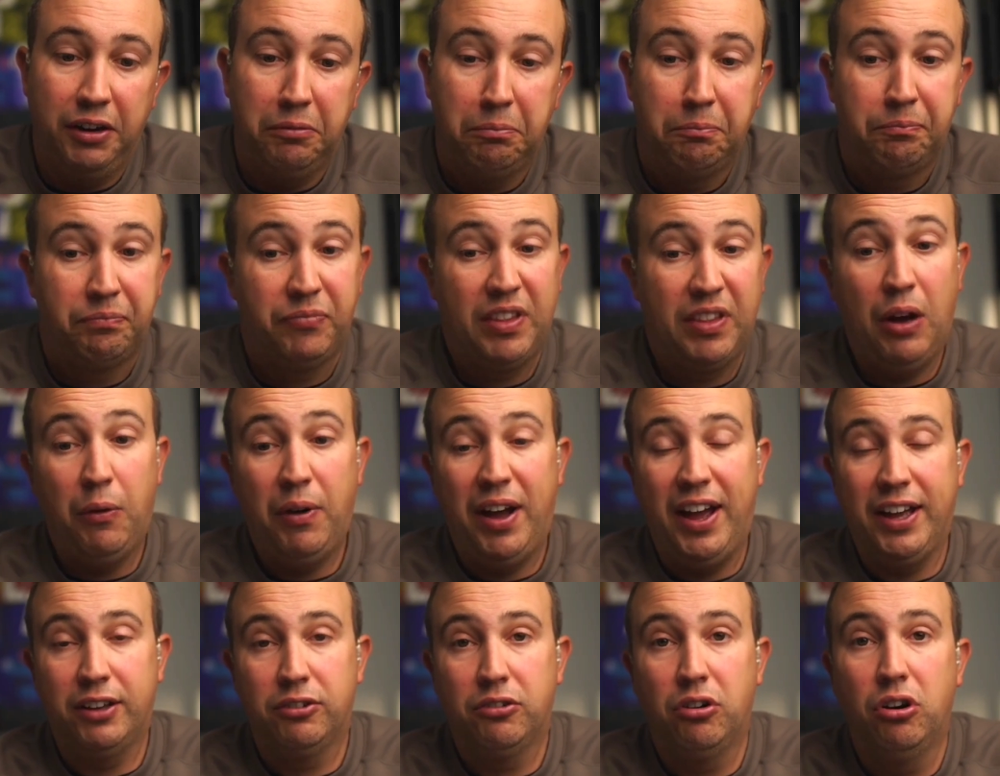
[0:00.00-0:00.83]
now. Now
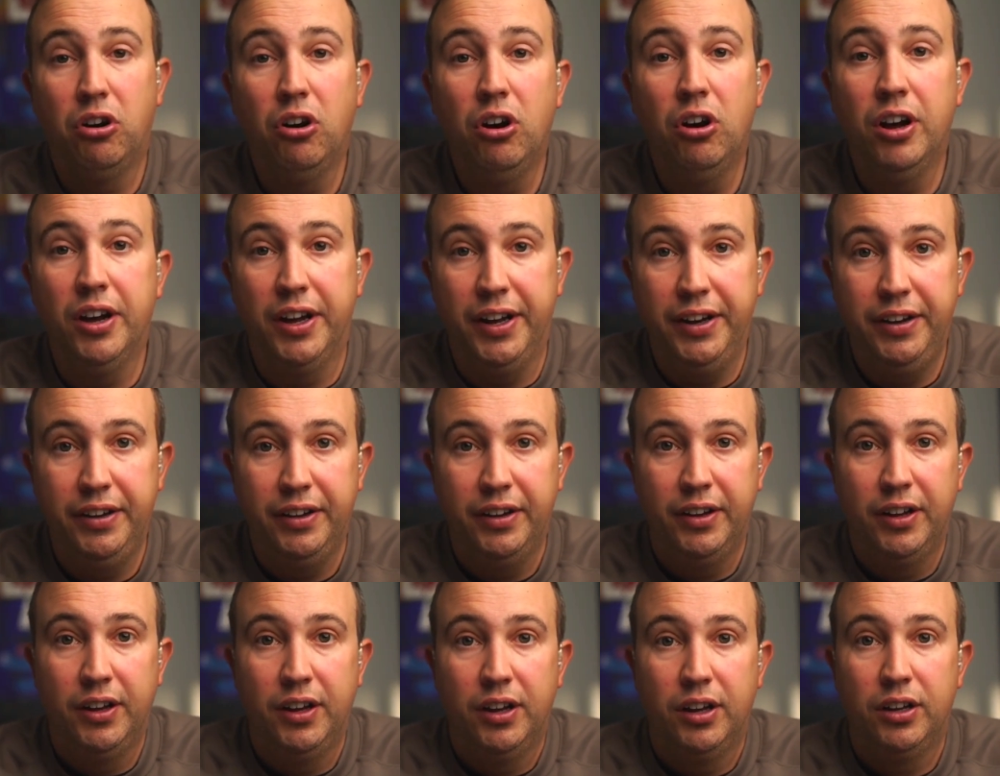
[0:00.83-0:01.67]
I could
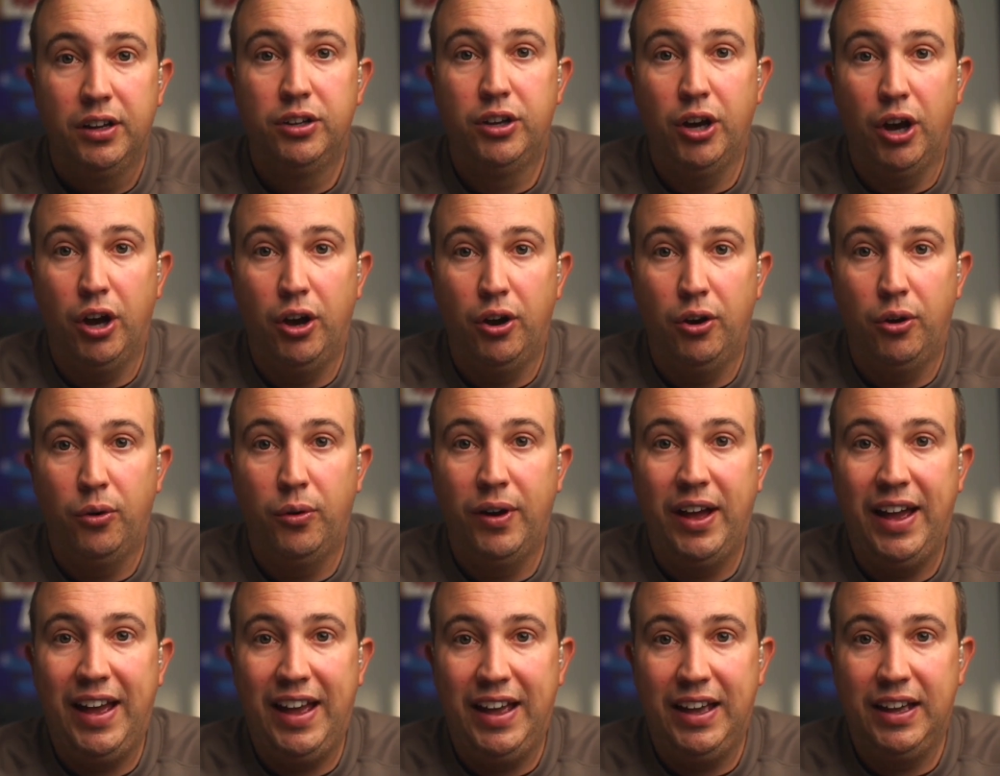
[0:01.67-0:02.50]

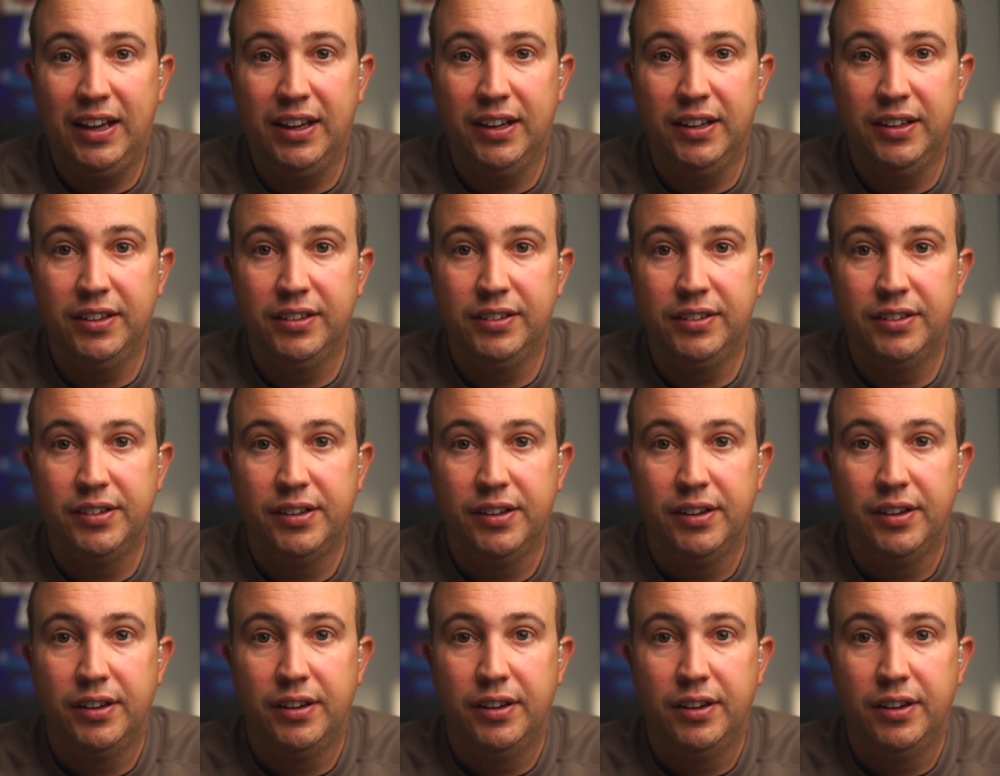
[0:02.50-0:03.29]
go and